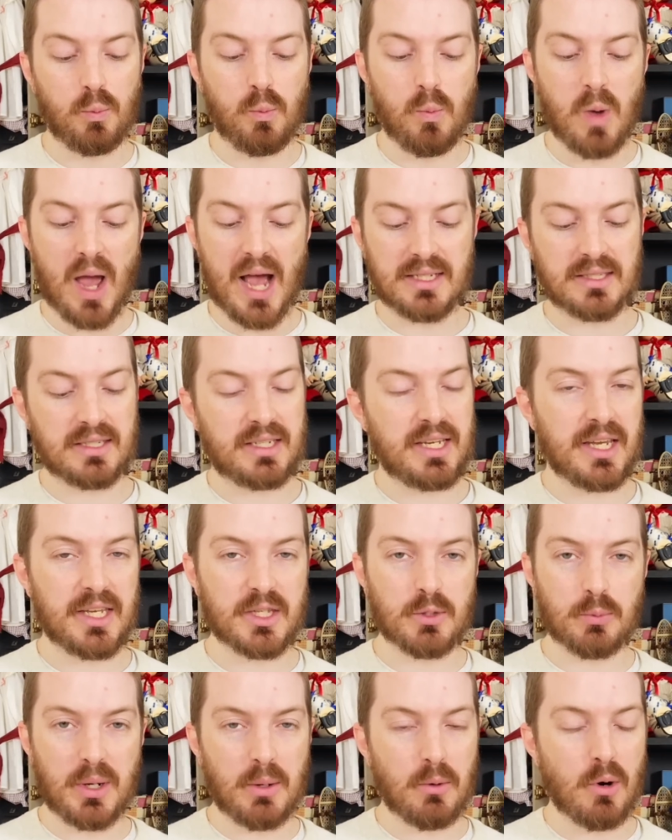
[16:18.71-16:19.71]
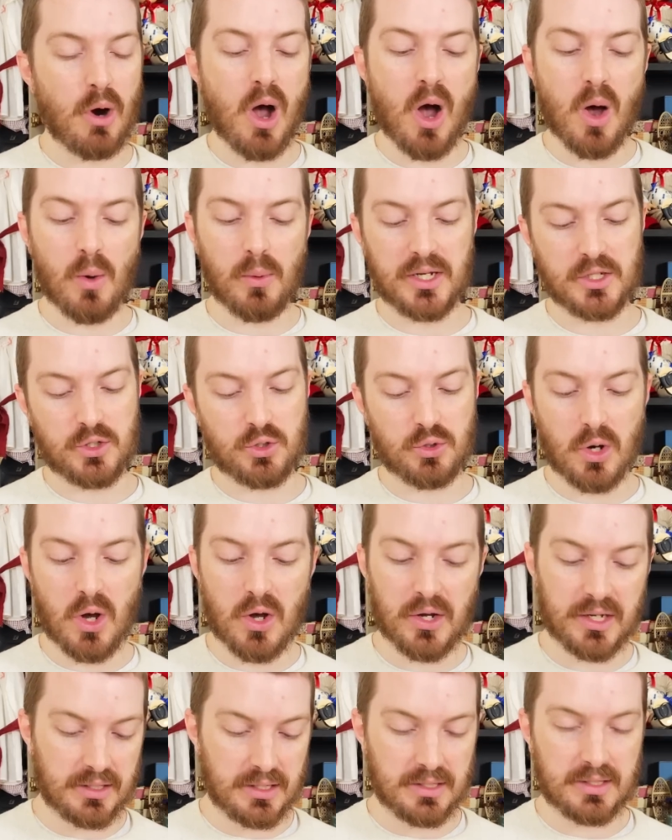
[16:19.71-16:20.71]
as kids, we were always
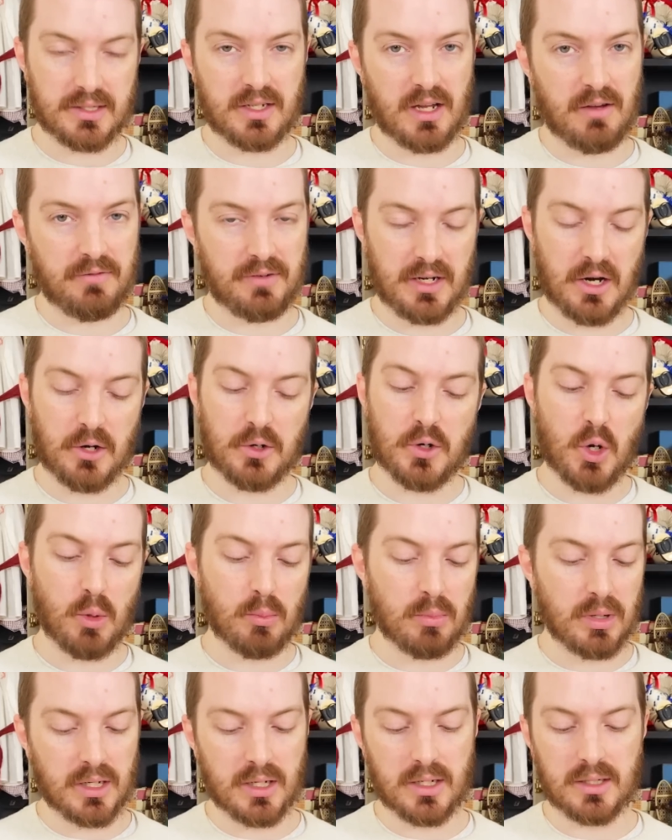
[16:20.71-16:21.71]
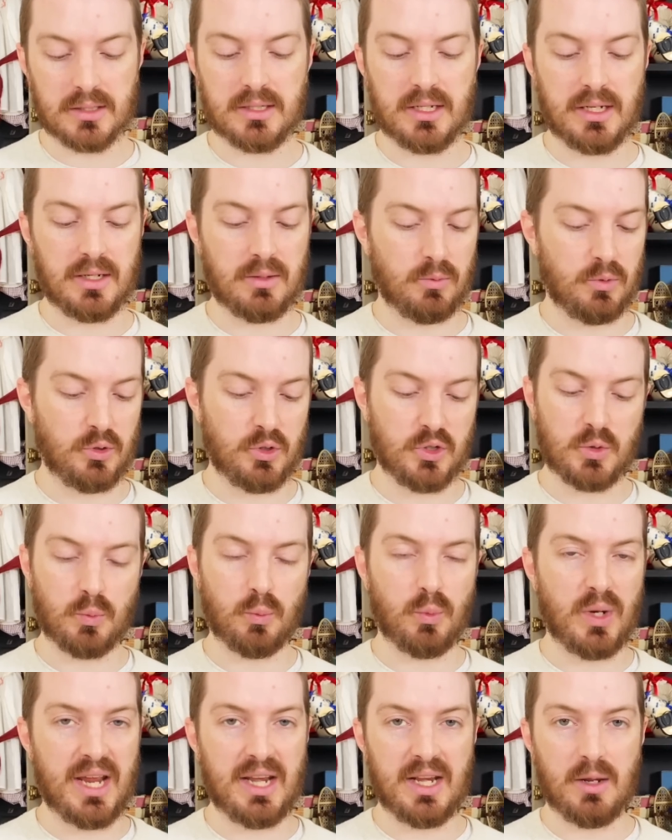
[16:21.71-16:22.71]
drawing this stuff in our notebooks and just
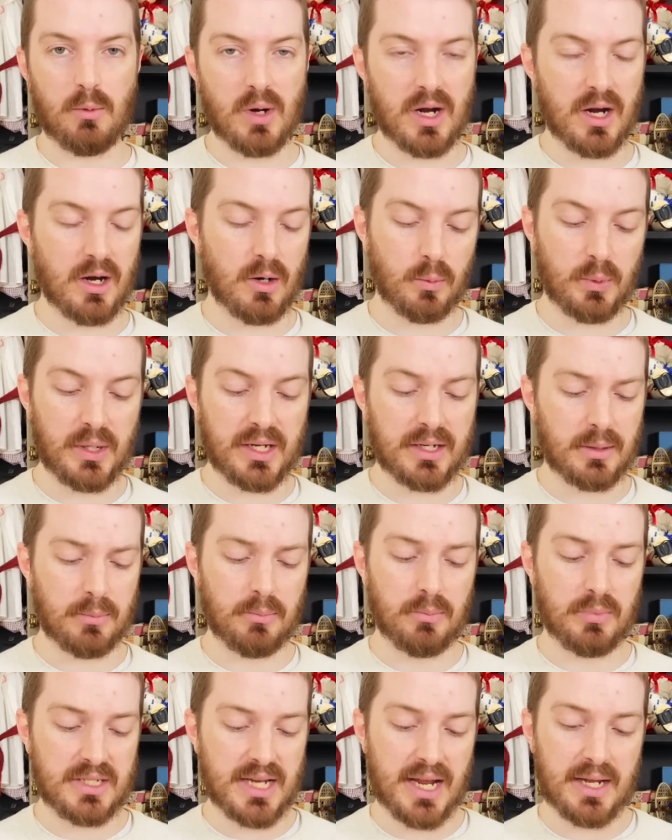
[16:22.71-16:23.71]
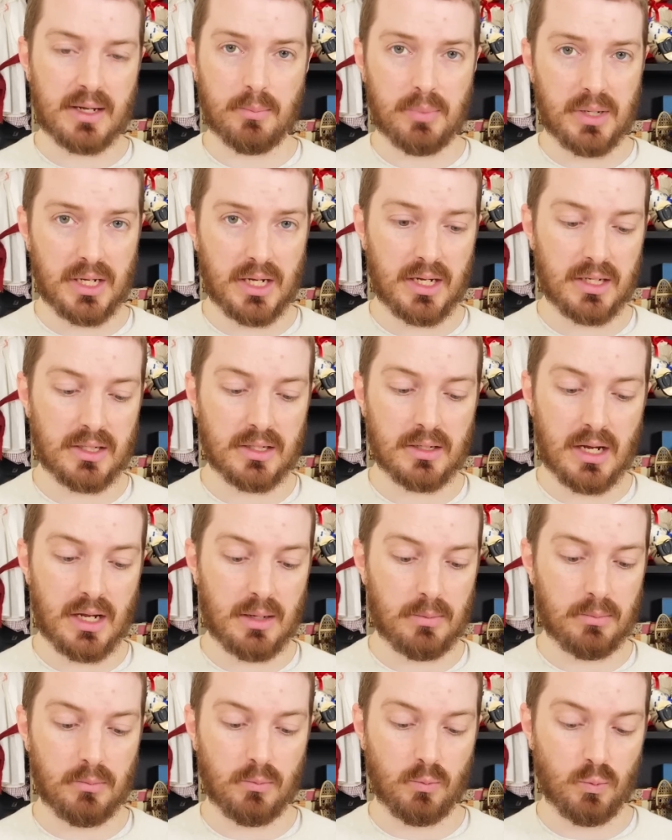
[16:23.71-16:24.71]
anywhere we could take a pen
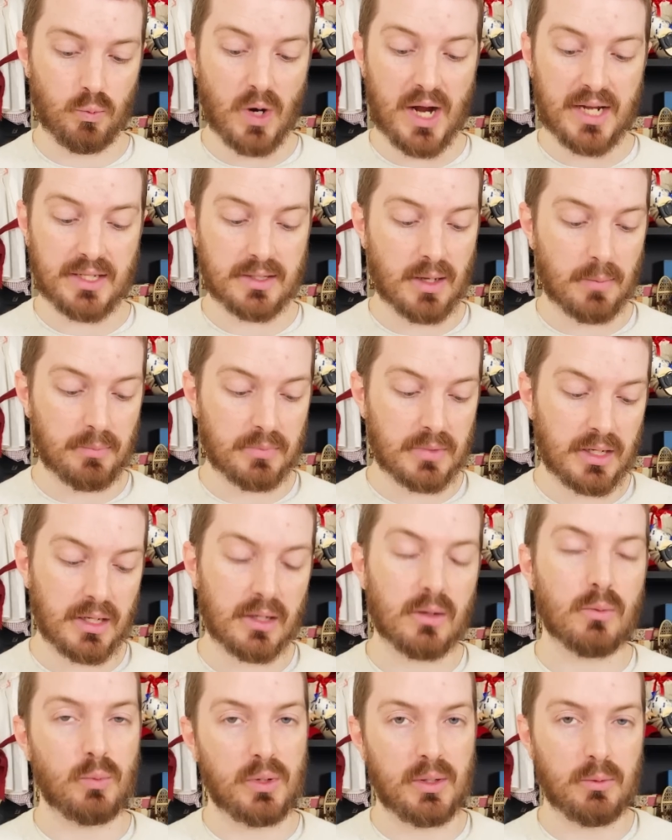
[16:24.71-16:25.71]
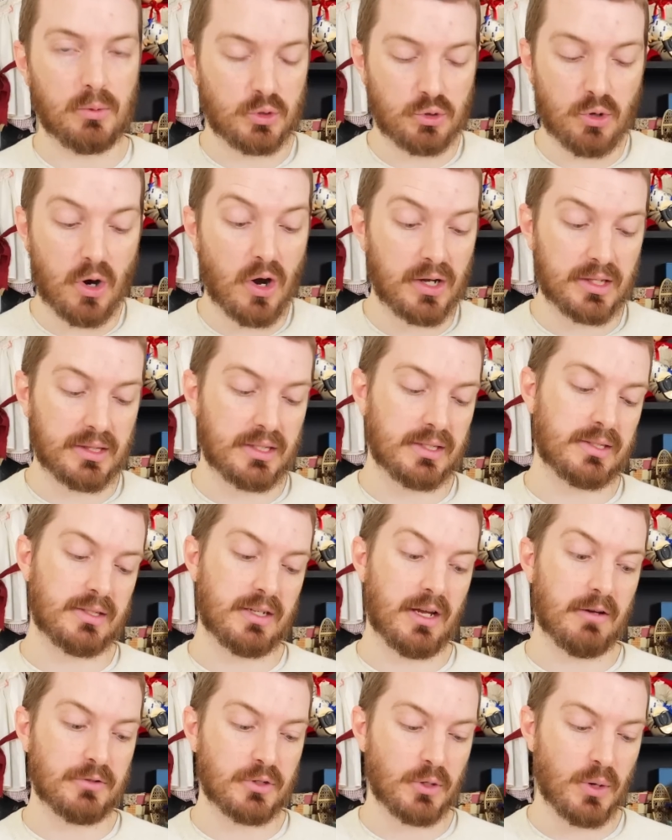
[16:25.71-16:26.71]
and write something, we were drawing this
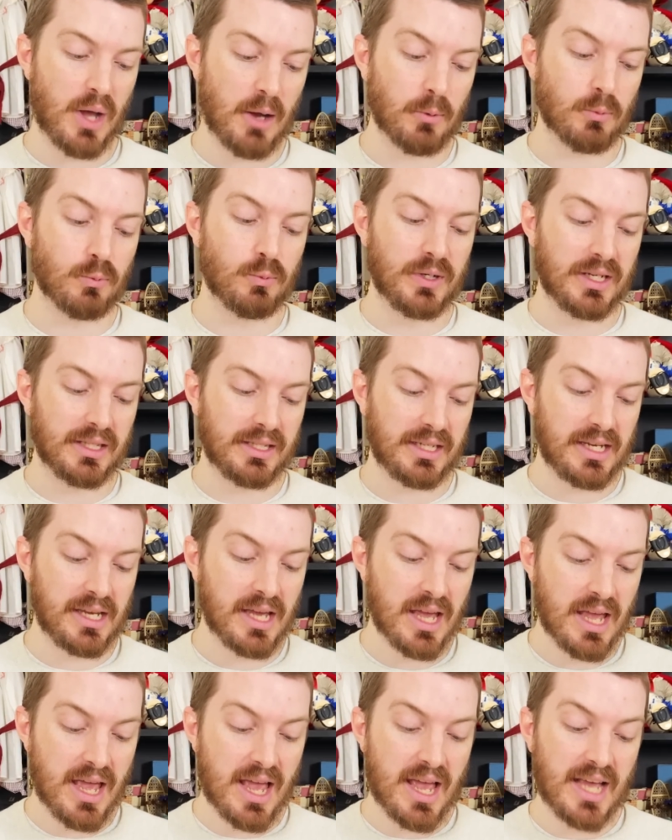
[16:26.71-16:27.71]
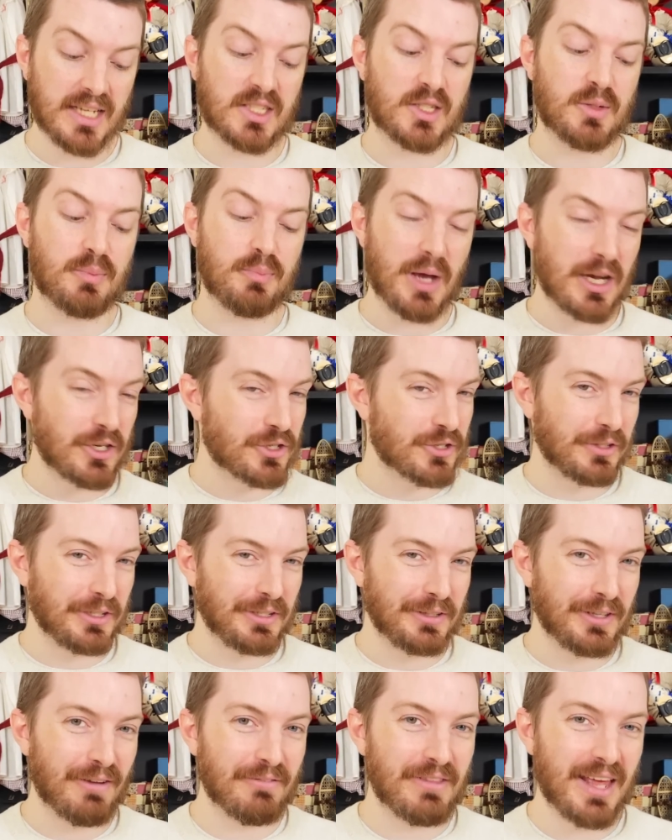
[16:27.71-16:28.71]
stuff. So I really especially
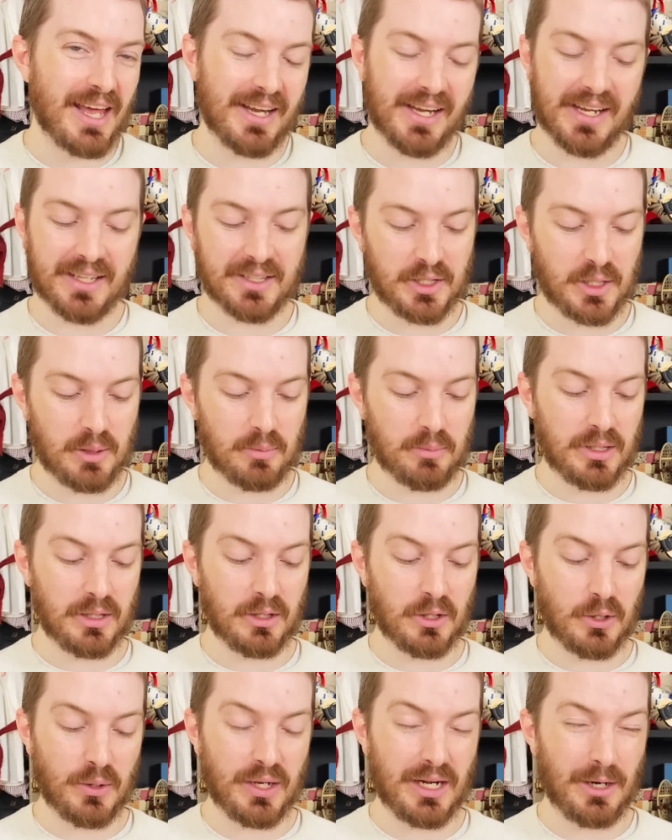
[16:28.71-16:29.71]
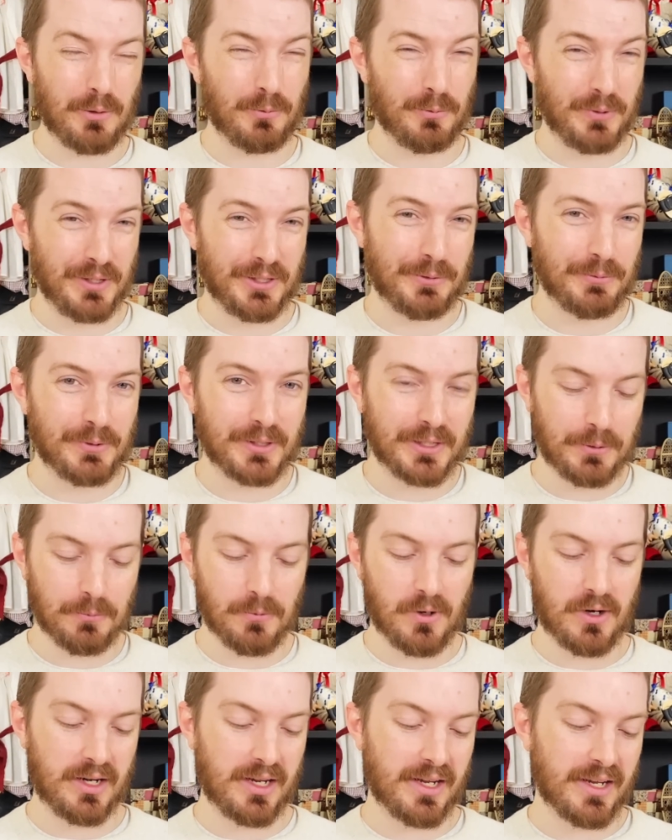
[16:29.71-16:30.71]
love that alien pillow and I really, really
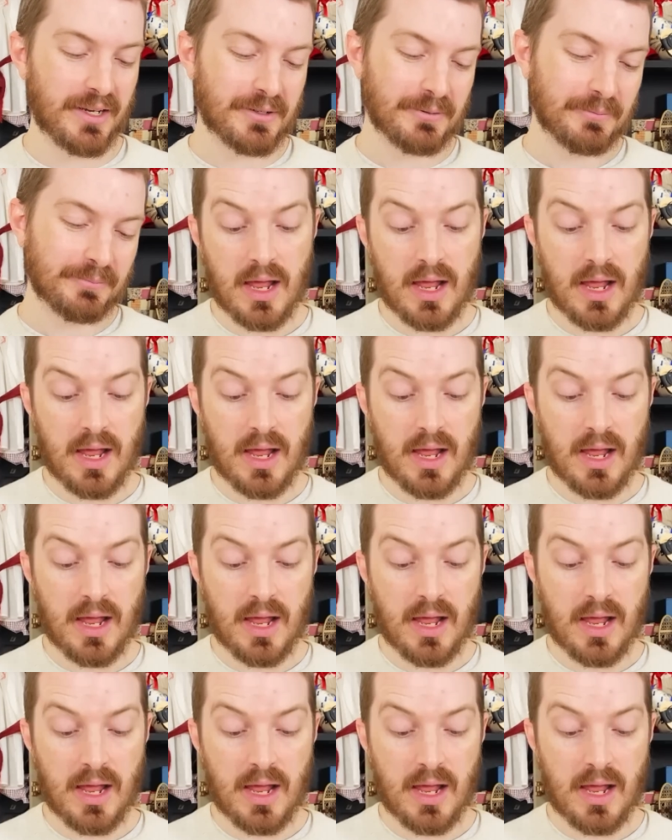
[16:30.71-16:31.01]
want it.